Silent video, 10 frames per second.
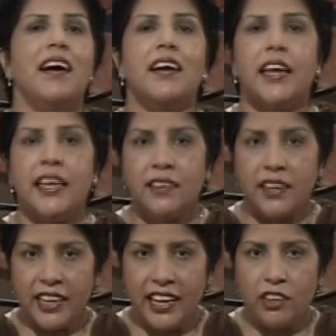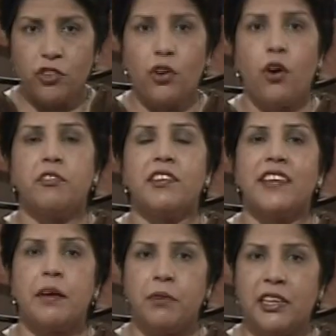In the case of the
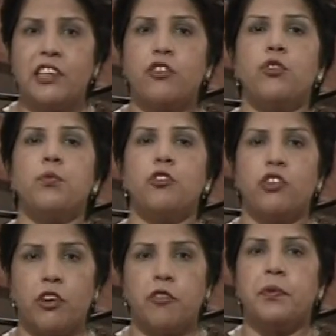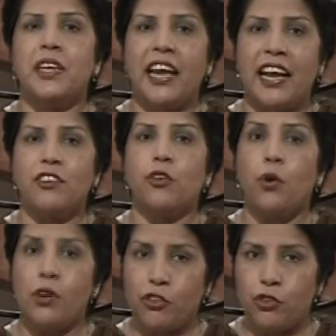sampling distribution of p hat
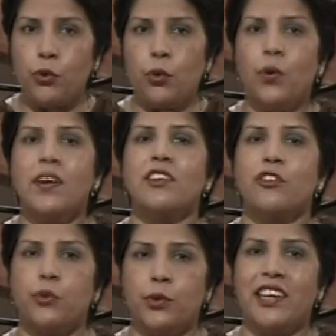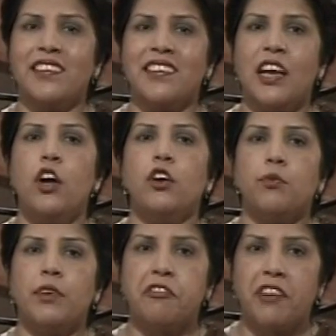also students,
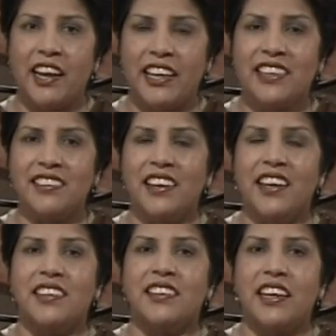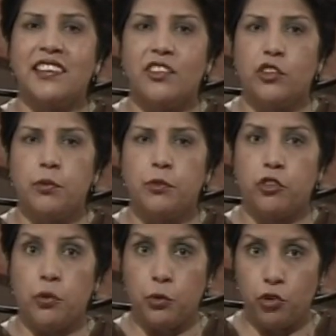we find that this
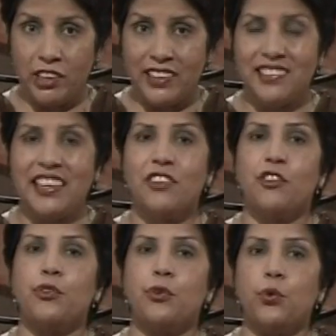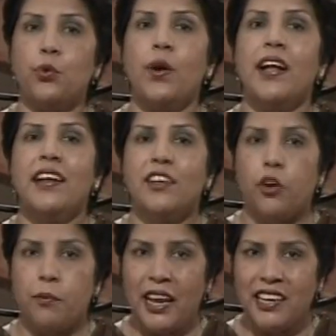distribution tends to
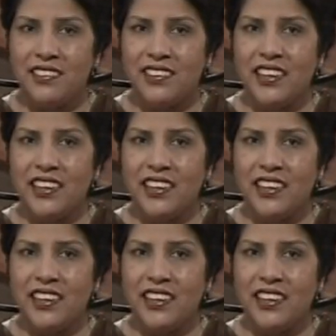normality